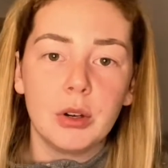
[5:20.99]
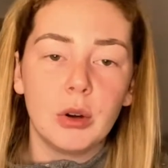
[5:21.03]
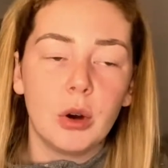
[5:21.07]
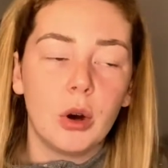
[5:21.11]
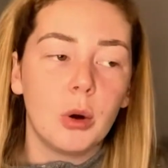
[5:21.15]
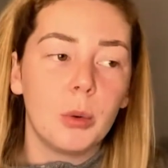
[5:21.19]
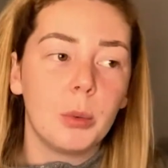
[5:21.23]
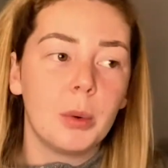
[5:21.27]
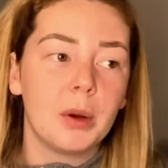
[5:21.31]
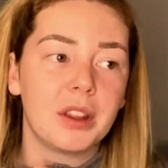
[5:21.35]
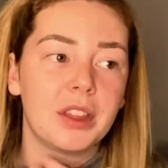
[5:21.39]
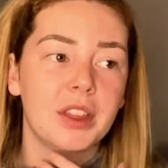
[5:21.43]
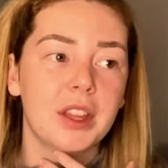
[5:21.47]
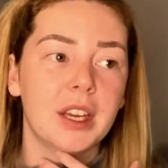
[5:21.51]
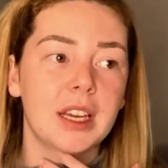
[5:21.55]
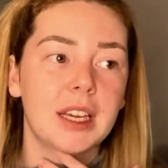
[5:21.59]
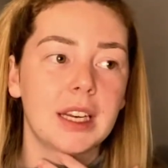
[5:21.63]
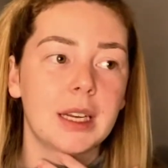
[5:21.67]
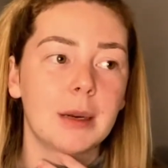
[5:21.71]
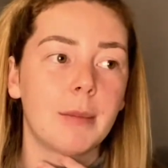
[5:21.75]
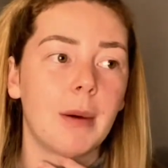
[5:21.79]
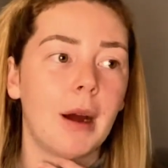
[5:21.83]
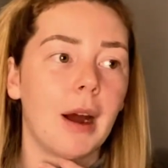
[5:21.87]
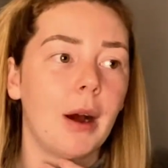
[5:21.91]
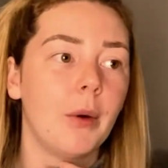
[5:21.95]
or we're thinking
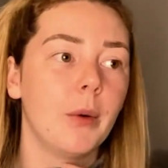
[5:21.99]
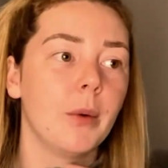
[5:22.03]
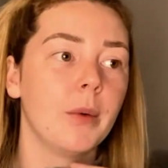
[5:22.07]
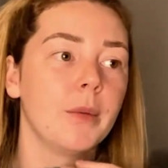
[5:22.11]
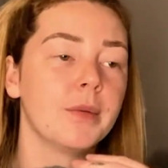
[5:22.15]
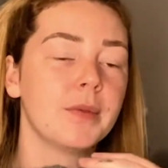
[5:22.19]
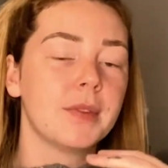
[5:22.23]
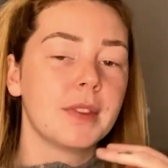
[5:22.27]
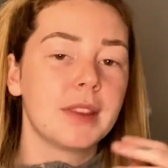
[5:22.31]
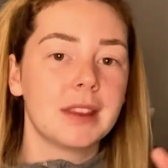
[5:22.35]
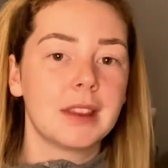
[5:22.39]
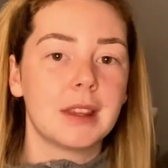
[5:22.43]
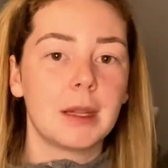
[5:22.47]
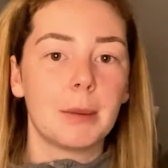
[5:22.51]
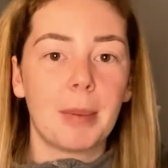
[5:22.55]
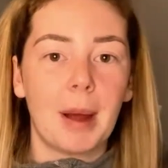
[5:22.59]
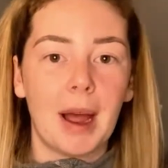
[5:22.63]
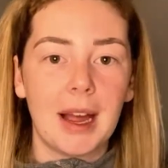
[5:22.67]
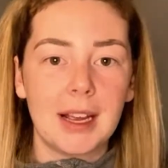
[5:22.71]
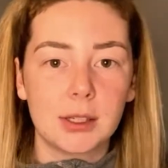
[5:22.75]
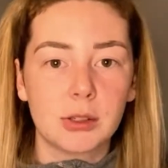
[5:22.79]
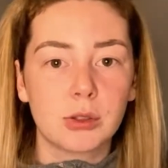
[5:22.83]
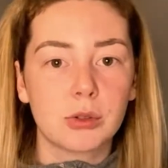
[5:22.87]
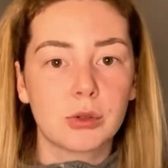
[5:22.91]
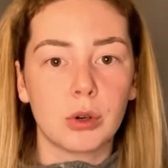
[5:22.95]
about the
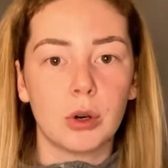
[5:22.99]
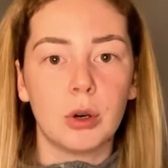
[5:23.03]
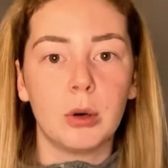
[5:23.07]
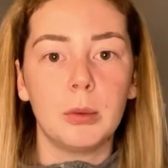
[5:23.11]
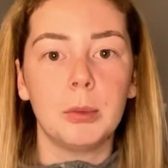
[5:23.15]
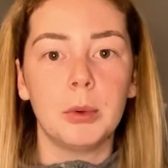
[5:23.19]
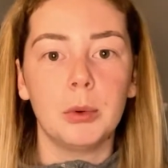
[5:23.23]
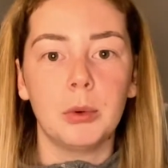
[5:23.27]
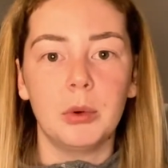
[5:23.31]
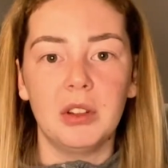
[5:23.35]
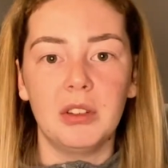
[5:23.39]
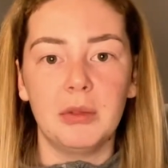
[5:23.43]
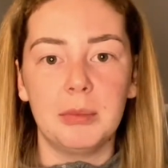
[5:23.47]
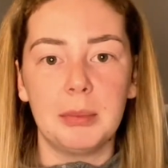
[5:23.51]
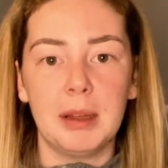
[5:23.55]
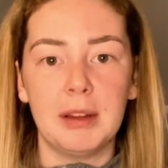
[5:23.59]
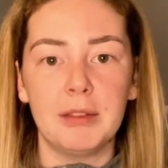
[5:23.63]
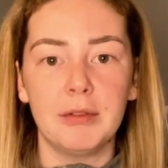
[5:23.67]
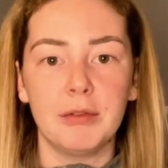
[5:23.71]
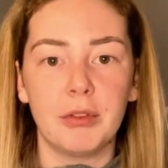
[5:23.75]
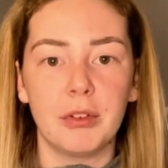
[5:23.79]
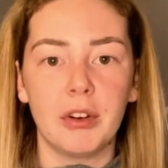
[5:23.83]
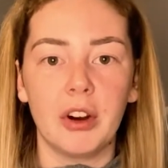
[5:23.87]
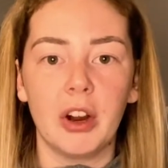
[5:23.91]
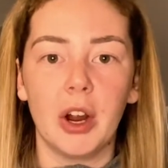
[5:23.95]
past trauma we've
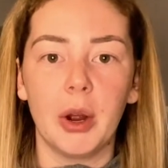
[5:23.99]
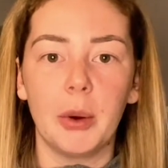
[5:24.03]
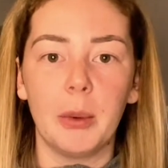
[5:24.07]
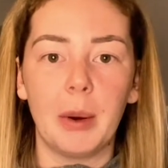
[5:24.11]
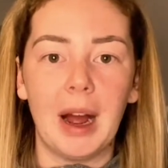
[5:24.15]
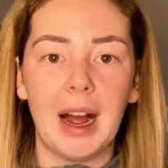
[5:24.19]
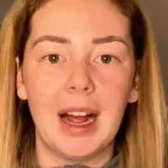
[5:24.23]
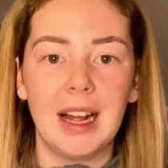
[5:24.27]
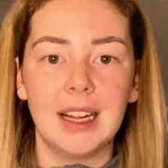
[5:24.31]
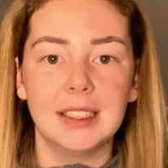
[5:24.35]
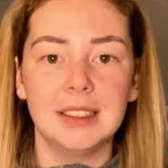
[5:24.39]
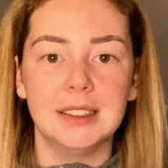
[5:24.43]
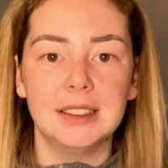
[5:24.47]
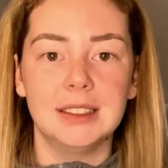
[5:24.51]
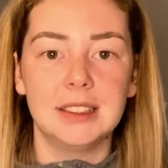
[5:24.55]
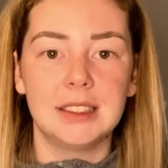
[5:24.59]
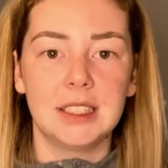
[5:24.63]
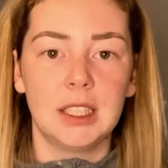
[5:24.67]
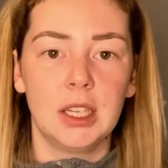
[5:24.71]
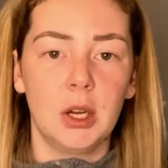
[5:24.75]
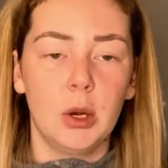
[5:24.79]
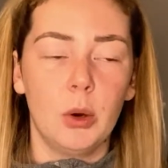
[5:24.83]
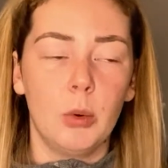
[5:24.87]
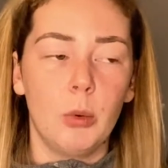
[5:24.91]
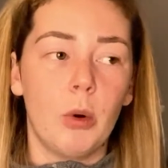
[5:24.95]
been through and
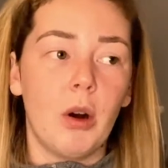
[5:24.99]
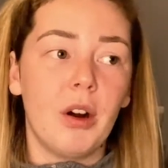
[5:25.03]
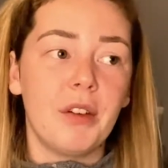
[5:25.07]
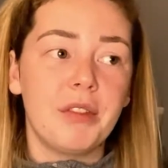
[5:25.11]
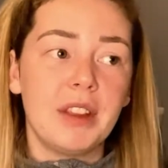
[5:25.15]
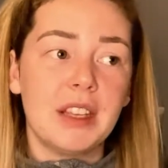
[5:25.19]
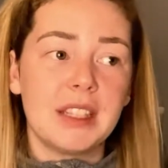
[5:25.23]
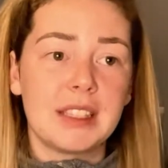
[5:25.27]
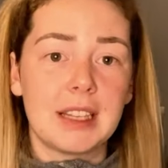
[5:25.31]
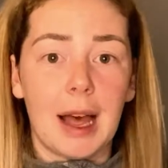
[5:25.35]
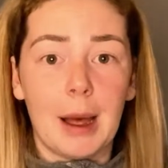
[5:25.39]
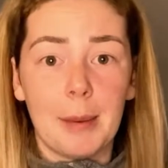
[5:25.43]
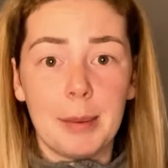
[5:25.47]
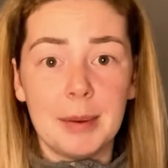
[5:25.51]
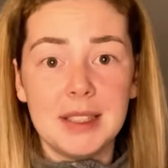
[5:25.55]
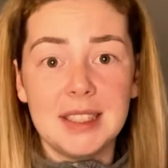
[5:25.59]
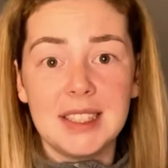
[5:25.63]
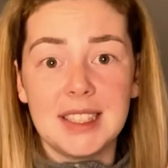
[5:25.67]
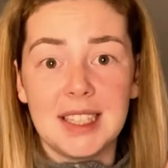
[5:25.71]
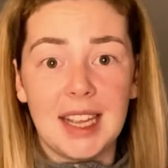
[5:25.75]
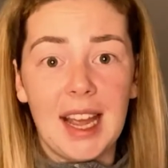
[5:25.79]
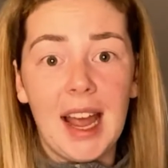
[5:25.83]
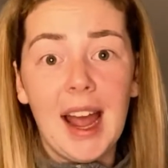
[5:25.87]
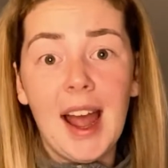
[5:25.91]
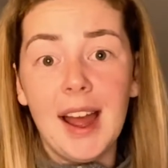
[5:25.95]
what if this happens
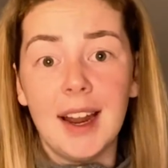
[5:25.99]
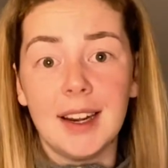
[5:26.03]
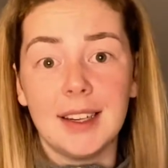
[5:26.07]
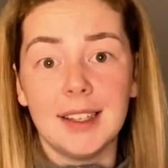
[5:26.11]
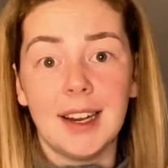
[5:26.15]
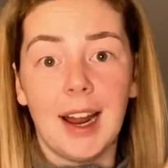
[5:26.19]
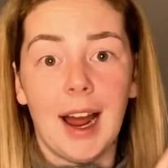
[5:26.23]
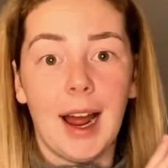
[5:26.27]
again.